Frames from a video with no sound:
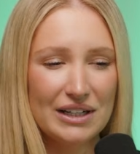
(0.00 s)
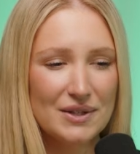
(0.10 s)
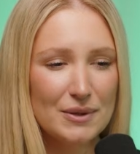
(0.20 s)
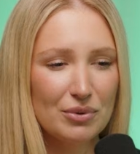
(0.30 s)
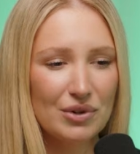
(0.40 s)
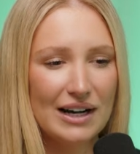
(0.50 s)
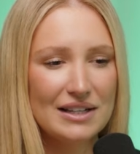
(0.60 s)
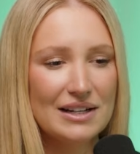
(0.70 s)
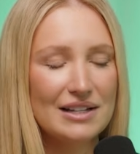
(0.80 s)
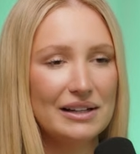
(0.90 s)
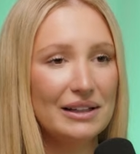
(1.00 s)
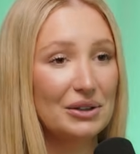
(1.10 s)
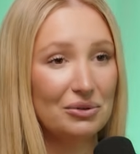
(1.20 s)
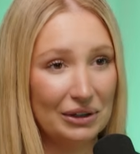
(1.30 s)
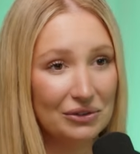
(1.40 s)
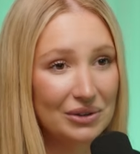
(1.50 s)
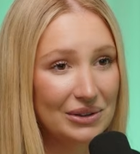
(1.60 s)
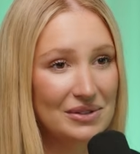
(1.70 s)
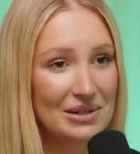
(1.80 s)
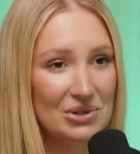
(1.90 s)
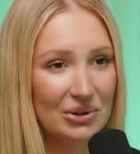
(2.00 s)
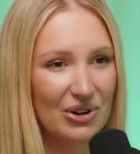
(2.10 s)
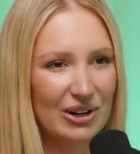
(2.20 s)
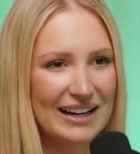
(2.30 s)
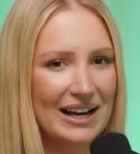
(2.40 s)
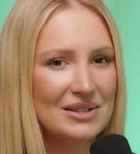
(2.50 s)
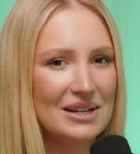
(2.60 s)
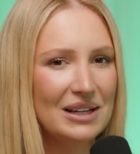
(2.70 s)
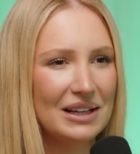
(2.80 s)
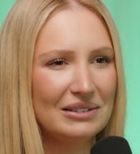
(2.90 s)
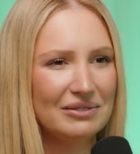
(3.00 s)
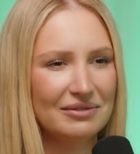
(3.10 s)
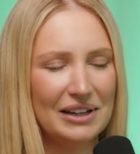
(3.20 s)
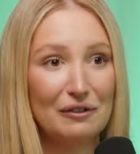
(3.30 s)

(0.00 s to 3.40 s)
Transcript: surprised to see that the rental yields in Geelong are now sitting at like